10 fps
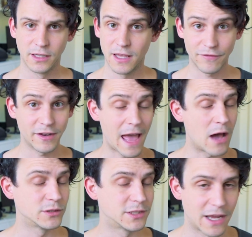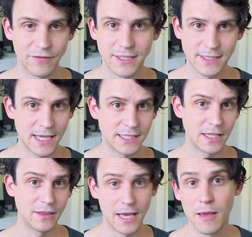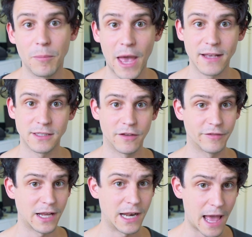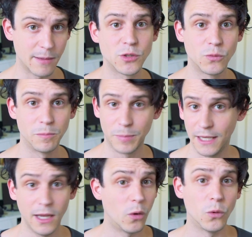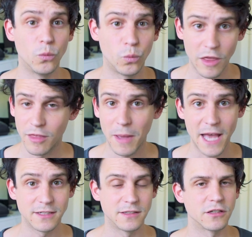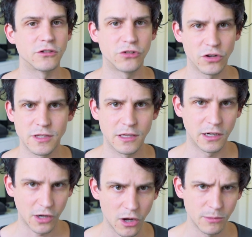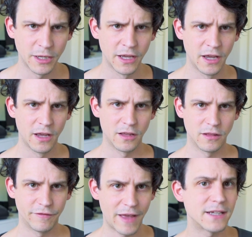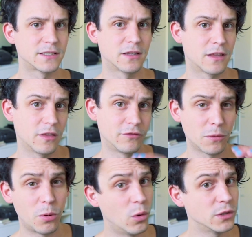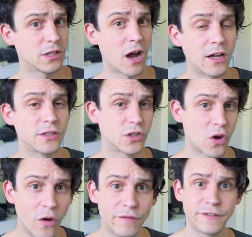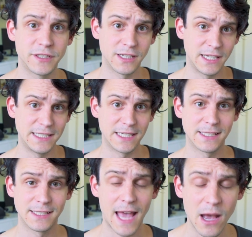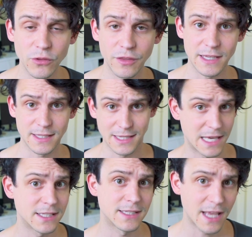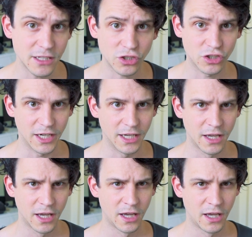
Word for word: Given how devastating the impact of a collapse would be on weather patterns across the globe, the fact that the report can't confidently discount this this century